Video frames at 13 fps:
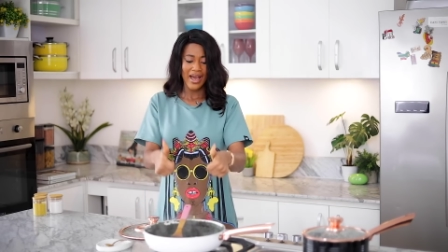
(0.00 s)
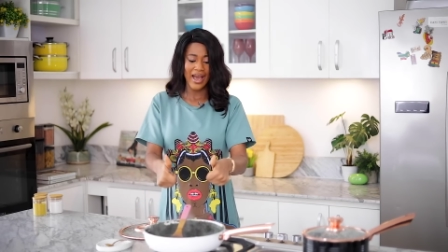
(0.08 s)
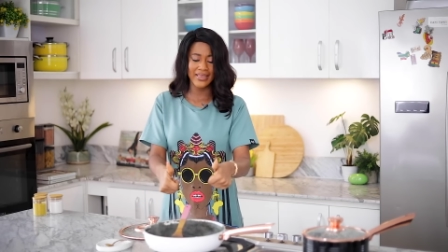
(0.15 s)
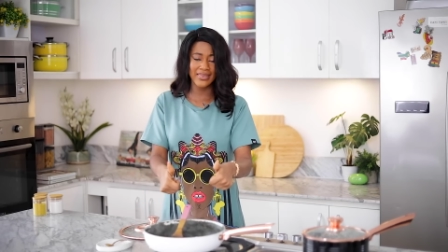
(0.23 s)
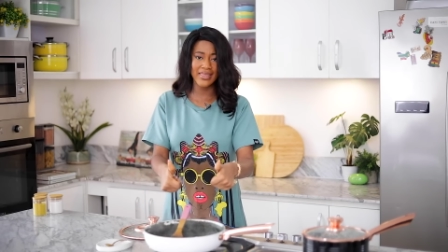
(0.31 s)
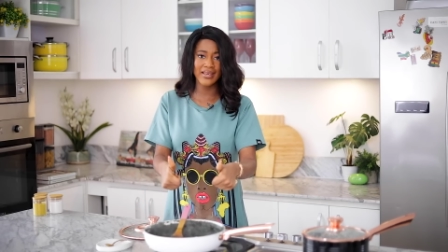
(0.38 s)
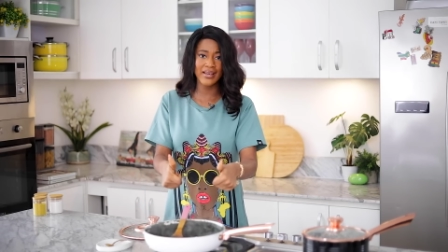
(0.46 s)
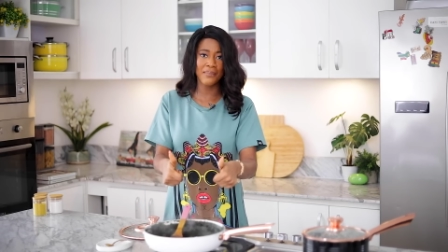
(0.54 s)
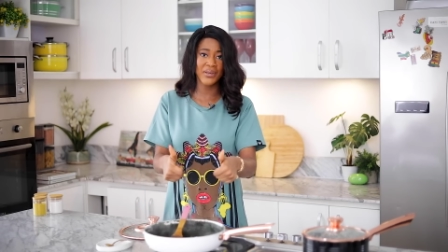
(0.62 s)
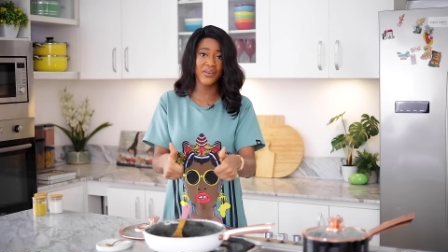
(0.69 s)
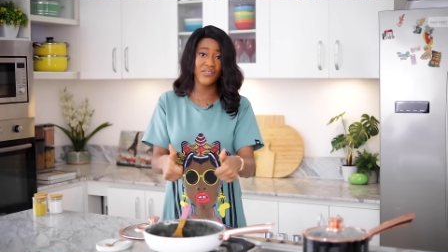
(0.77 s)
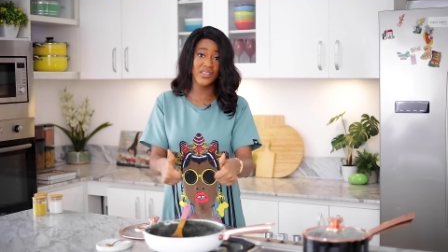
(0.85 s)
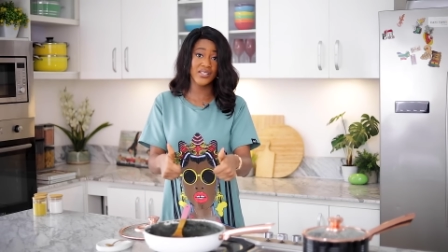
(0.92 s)
I think I'm
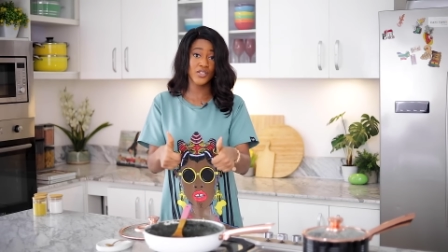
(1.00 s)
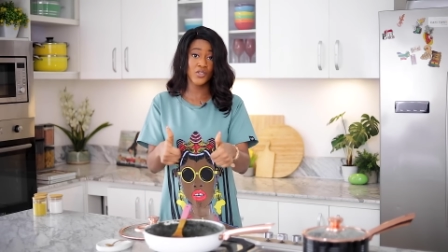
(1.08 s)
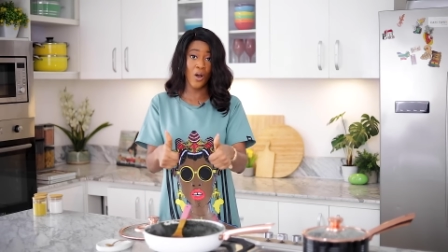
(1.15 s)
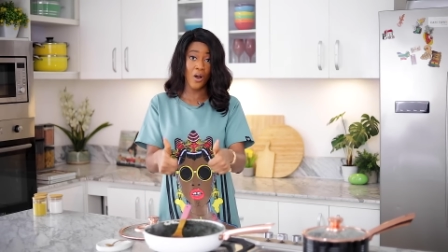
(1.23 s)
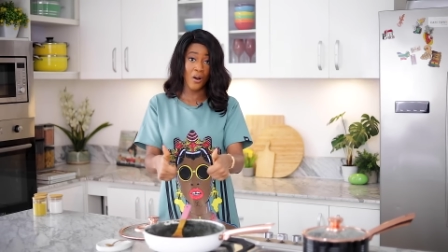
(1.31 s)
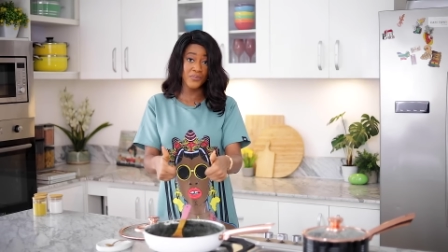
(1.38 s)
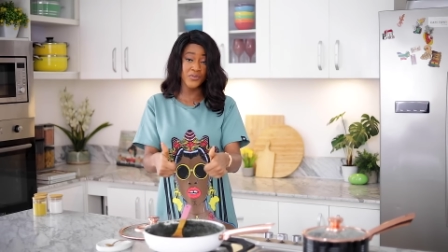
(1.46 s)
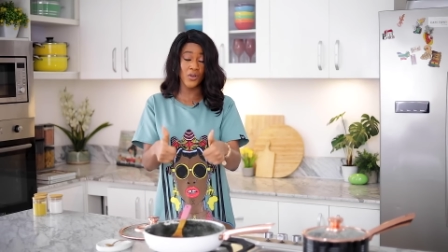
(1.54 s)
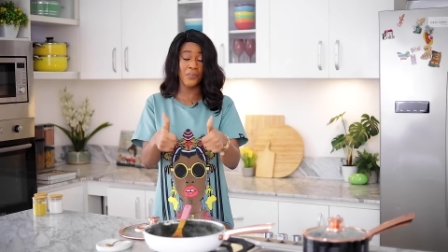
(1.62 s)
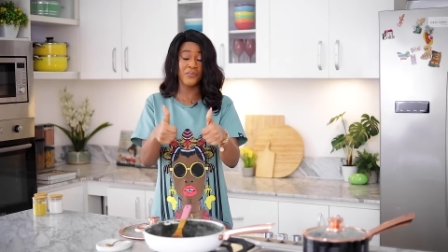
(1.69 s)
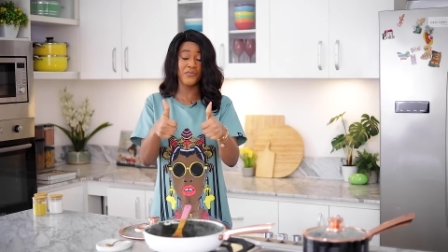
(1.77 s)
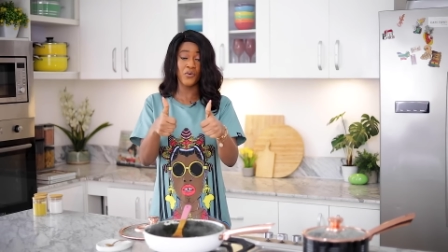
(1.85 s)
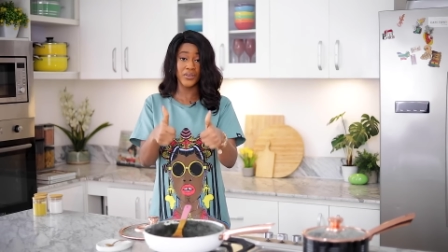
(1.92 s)
giving this a thumbs
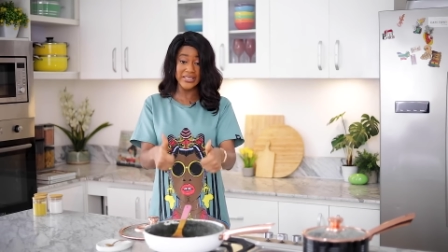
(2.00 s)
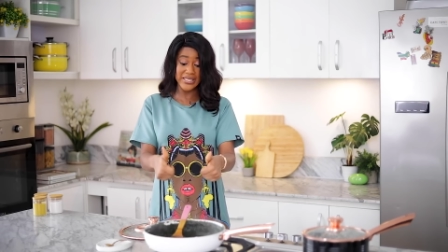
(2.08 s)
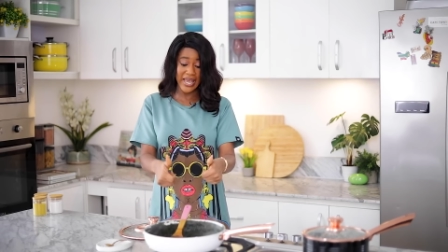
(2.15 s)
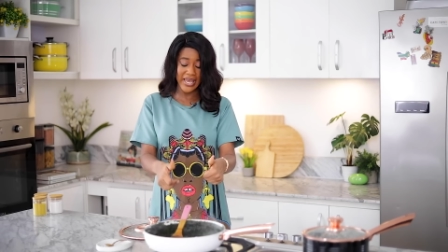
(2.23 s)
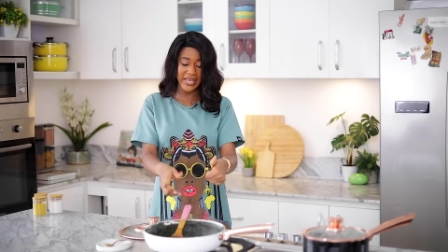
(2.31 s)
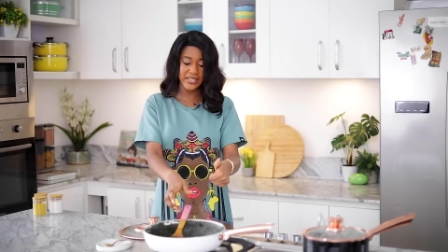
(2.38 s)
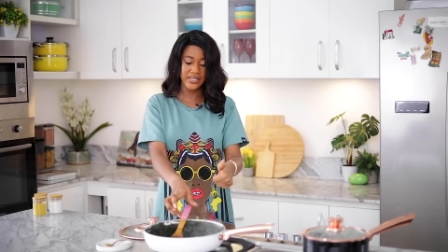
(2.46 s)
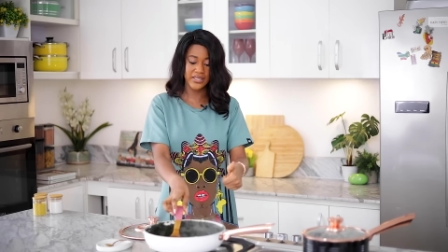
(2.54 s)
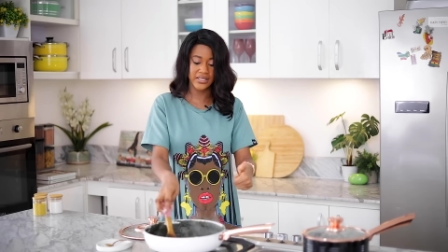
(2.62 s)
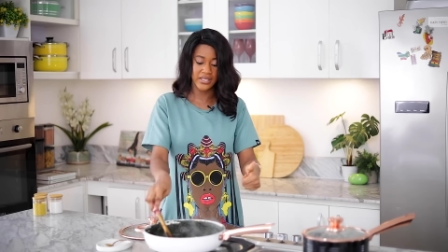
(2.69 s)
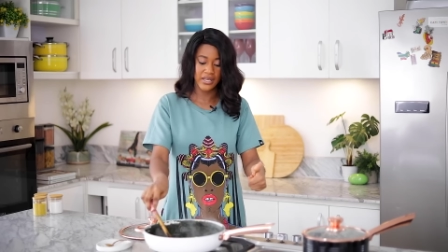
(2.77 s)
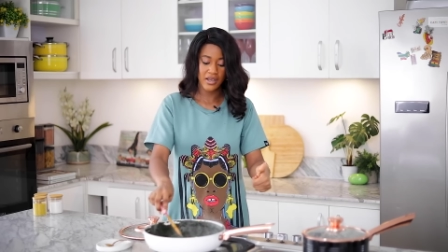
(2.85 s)
up for taste.